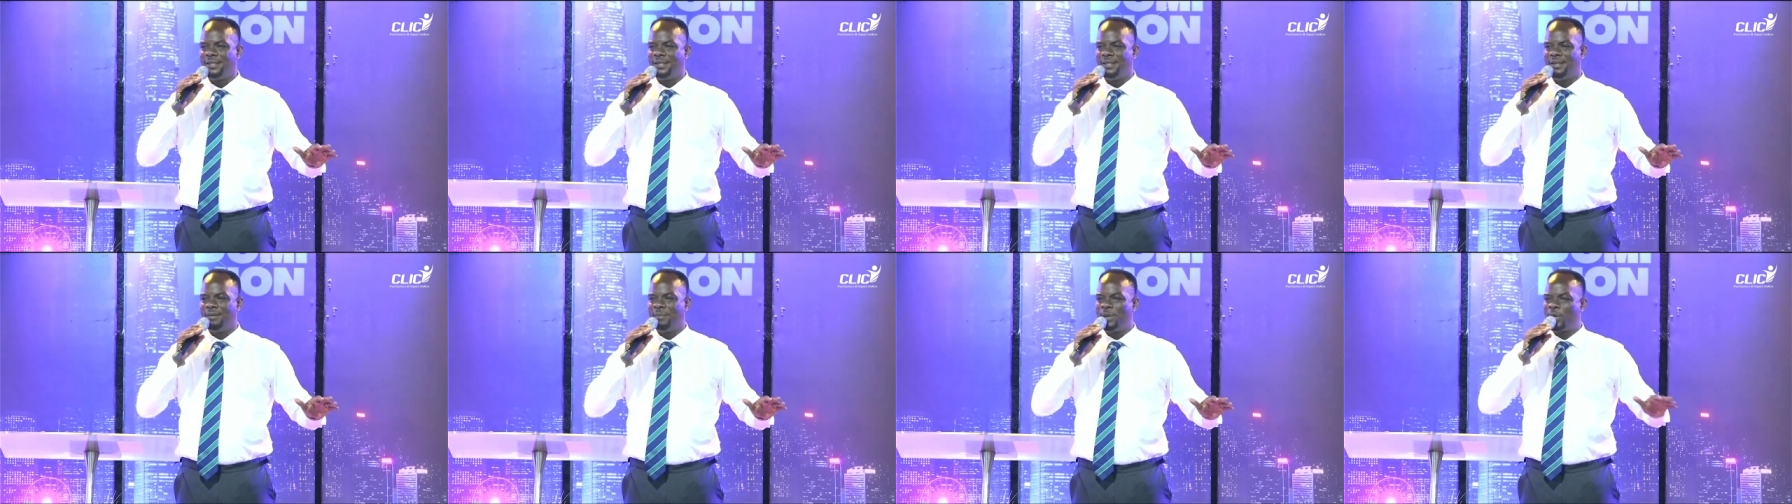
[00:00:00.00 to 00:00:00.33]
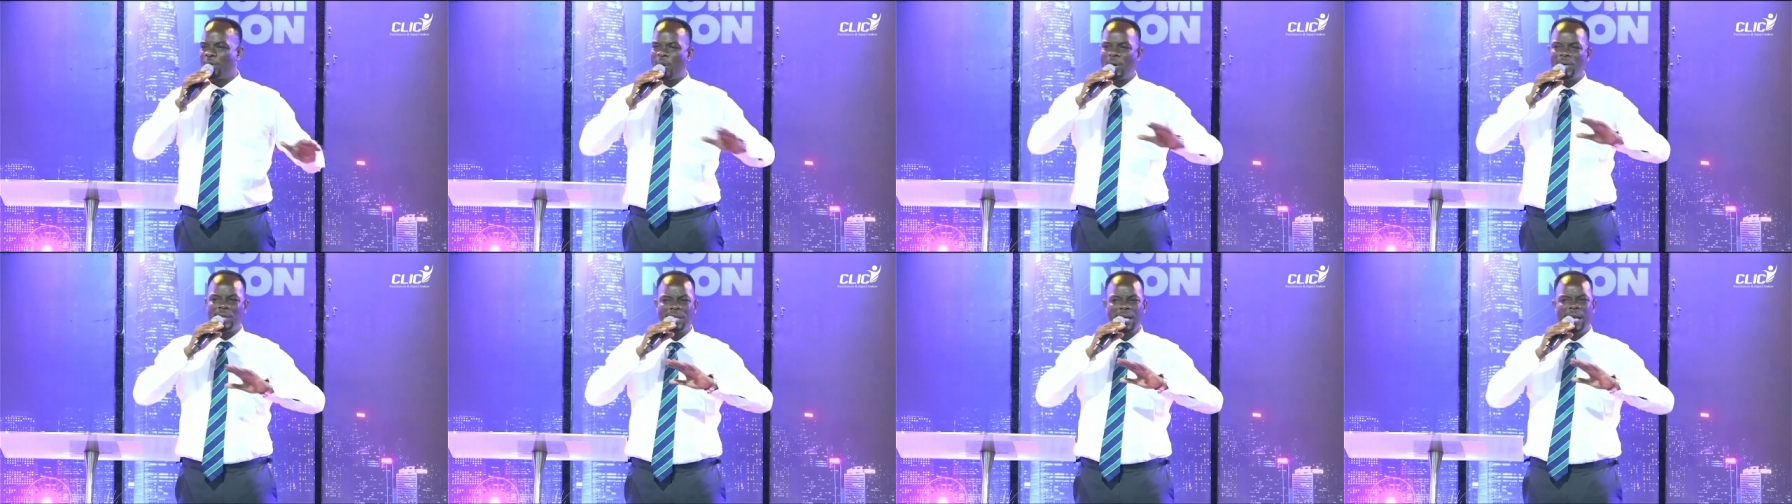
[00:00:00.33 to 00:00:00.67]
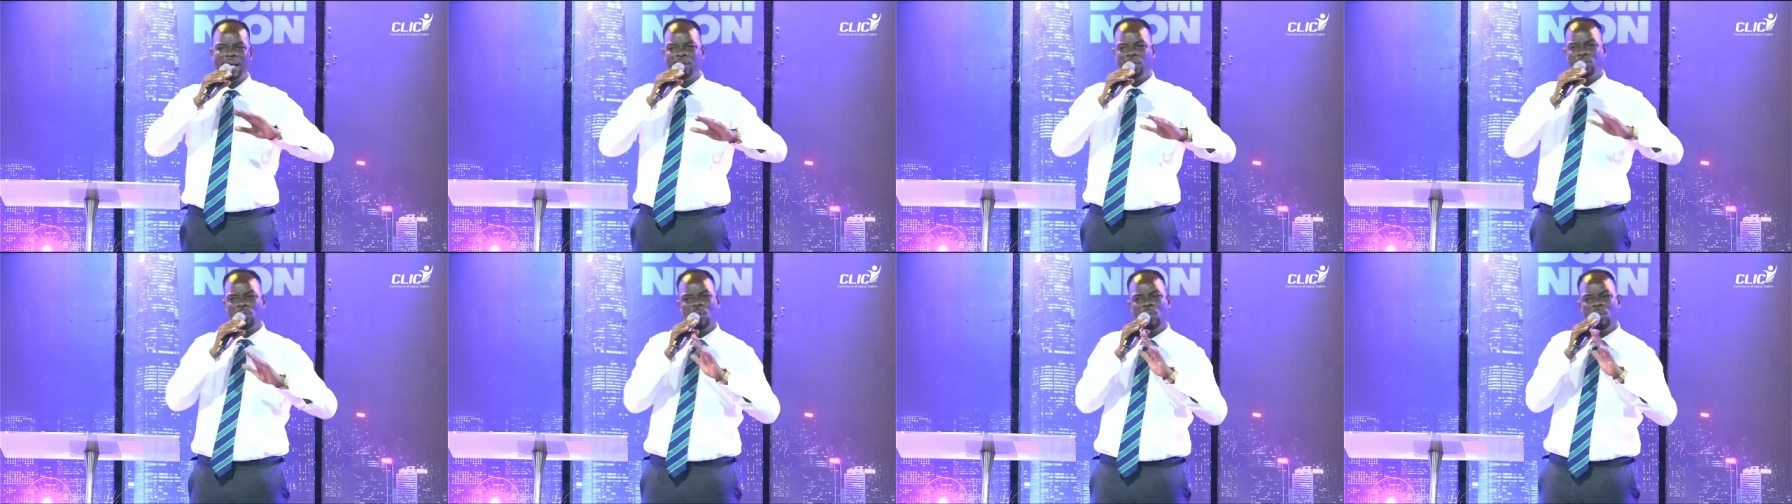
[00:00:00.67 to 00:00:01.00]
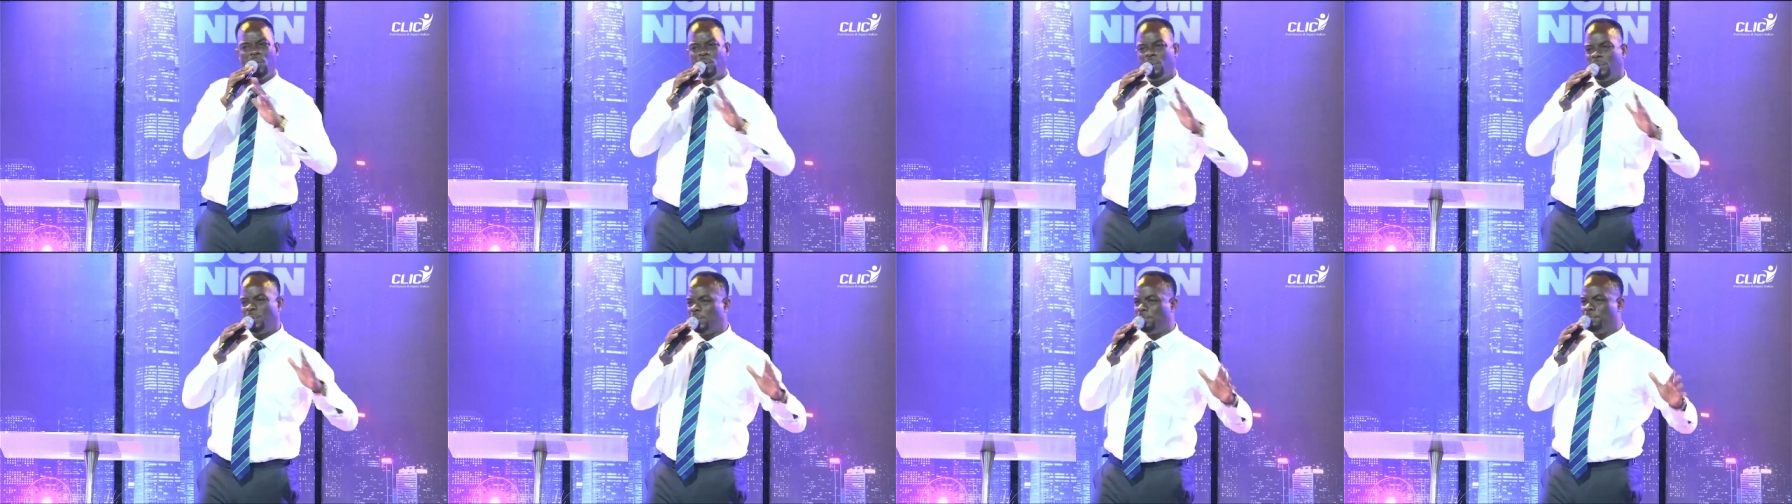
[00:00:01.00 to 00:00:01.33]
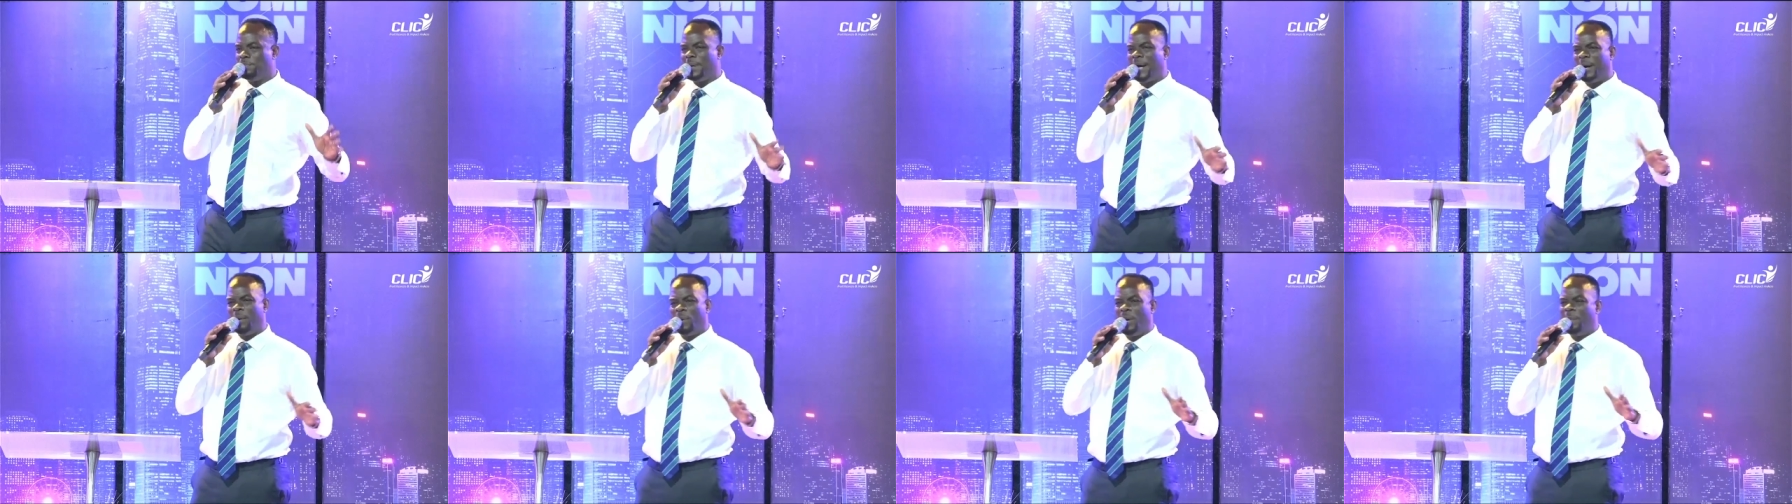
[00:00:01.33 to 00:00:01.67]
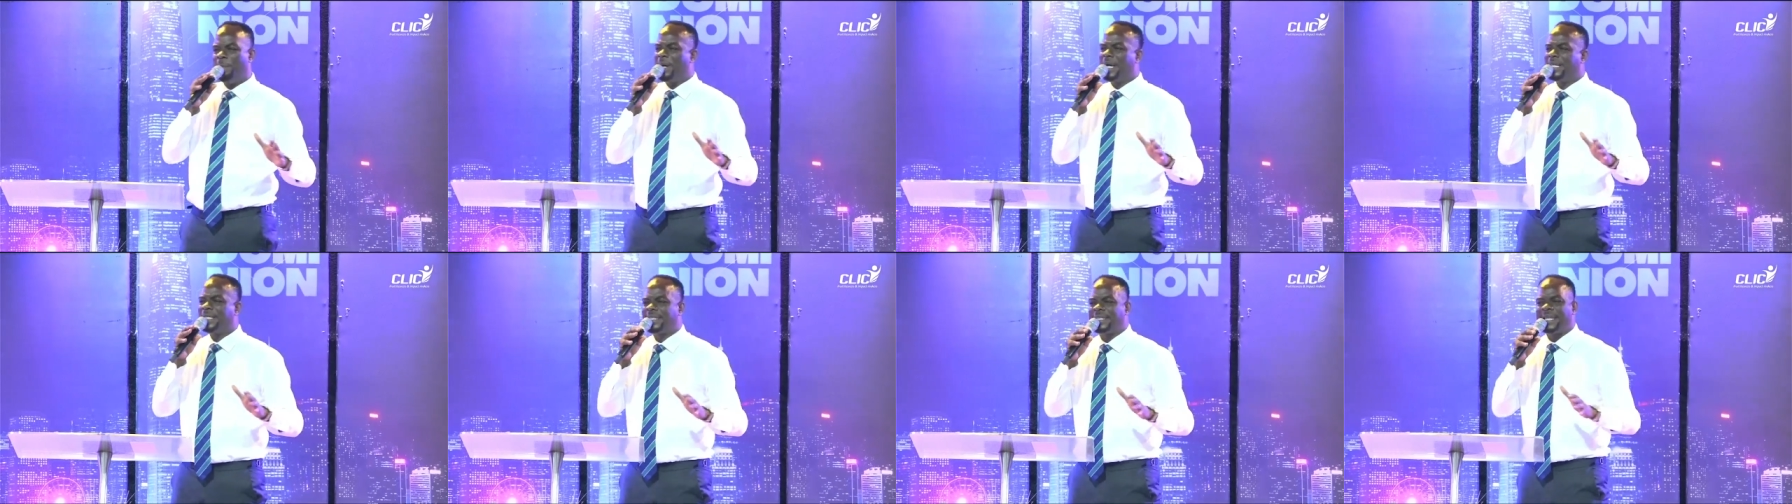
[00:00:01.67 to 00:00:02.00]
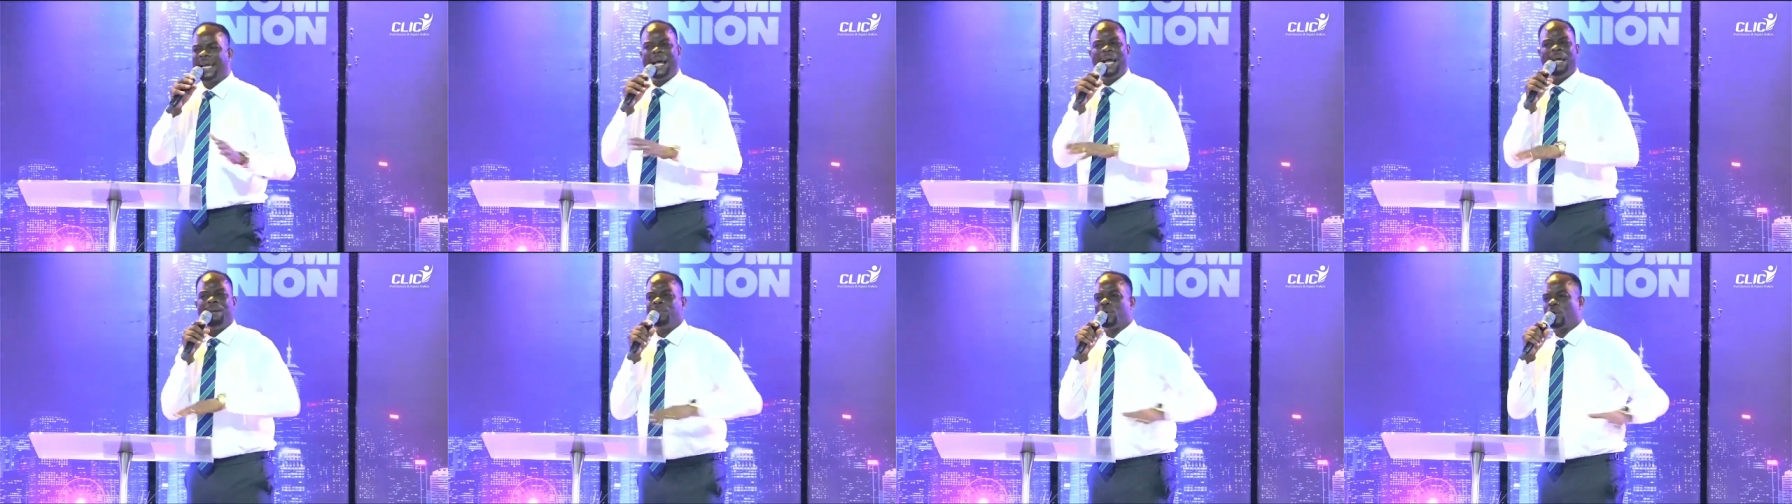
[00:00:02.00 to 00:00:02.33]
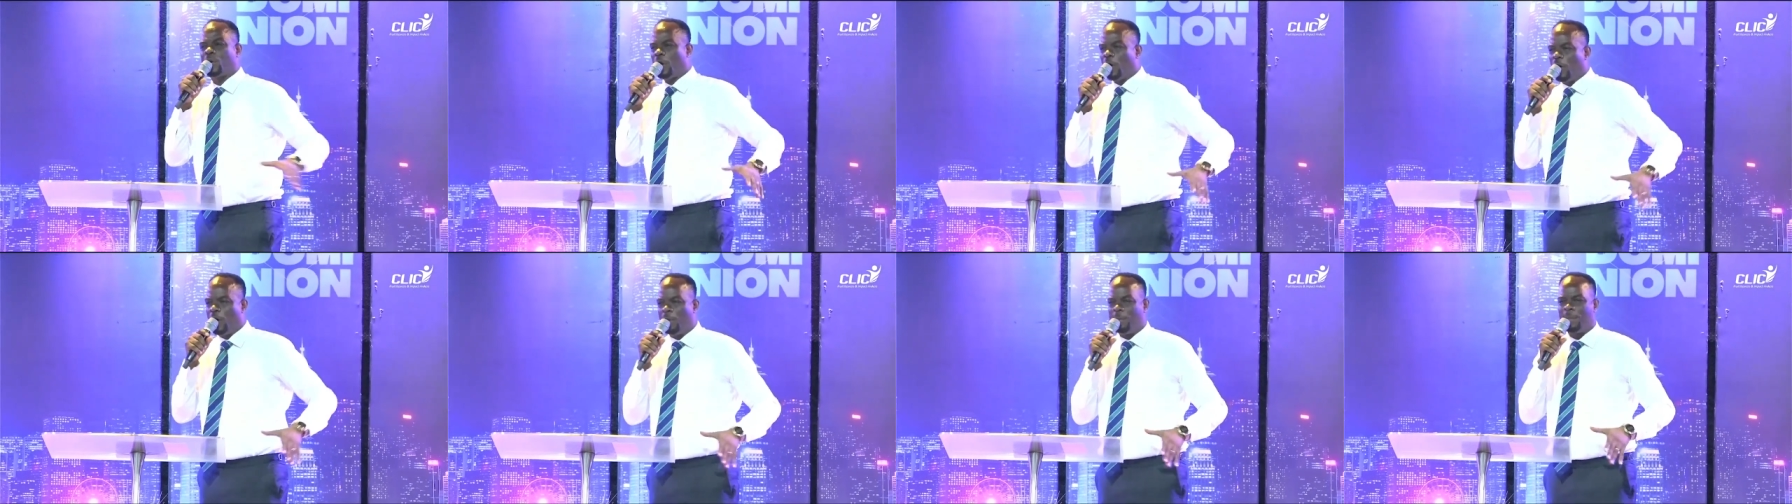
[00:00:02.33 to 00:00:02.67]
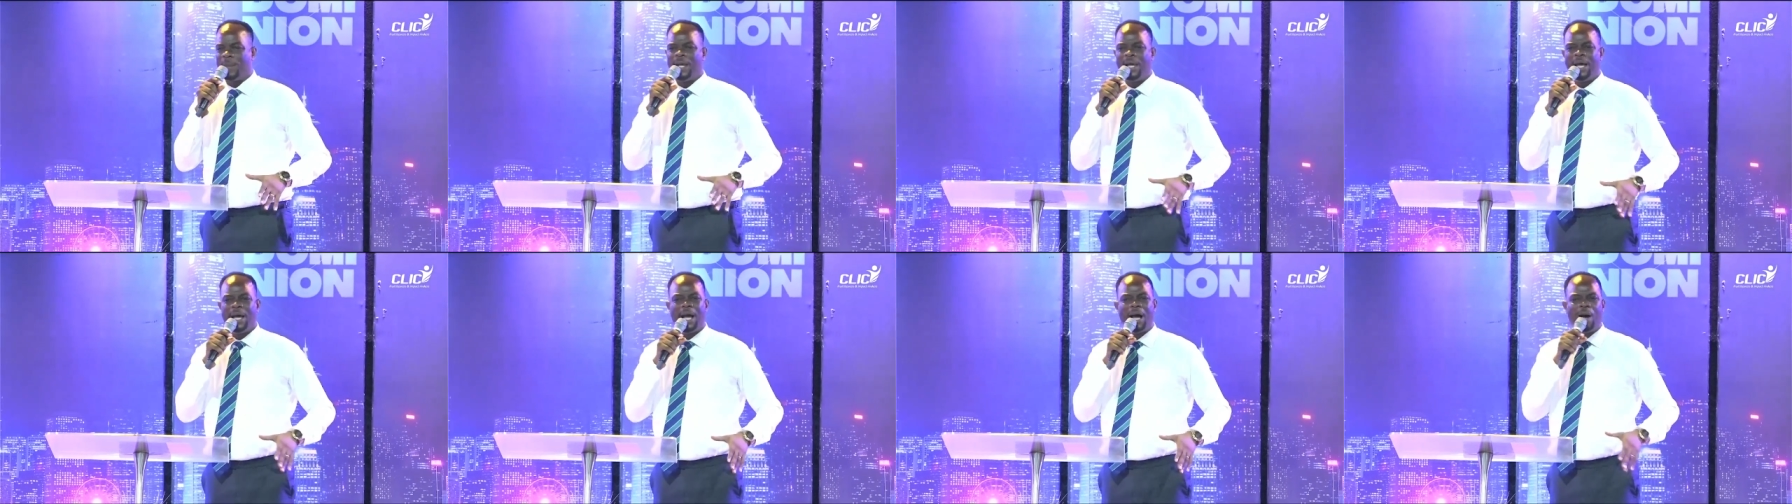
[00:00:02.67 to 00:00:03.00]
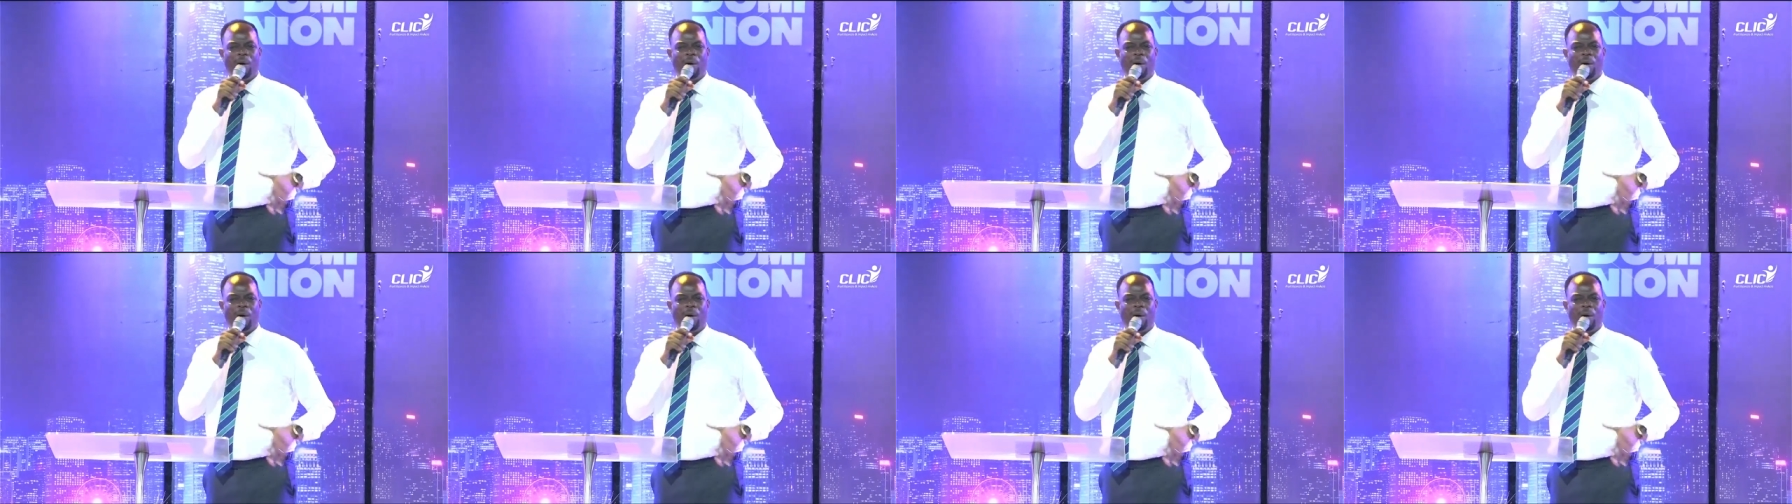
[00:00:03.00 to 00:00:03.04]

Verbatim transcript: Because I know my, when my time comes, I will